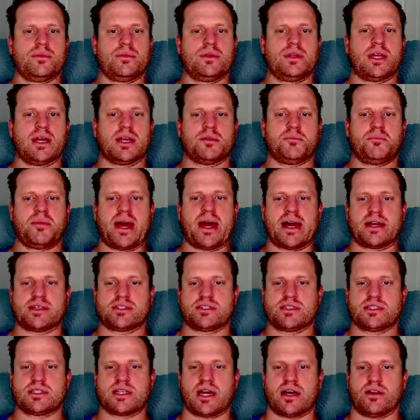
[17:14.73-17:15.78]

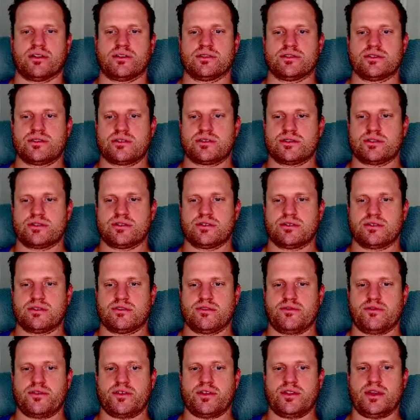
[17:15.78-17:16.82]
pastels
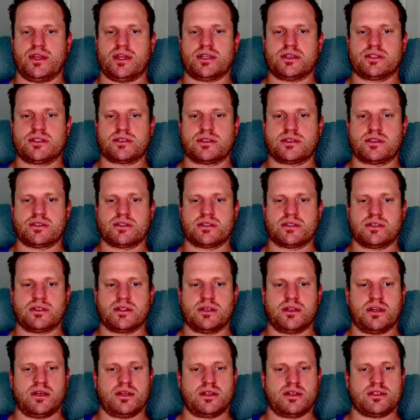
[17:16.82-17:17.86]
for this.
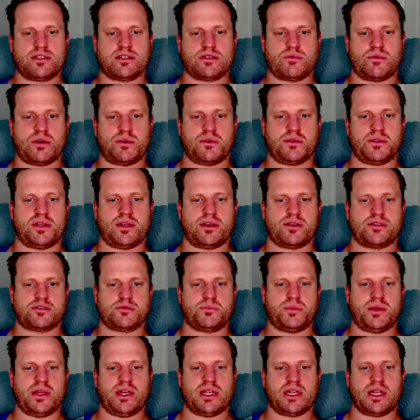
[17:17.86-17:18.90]
So what would those
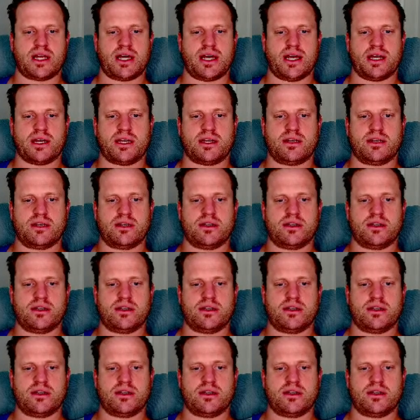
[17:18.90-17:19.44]
be like?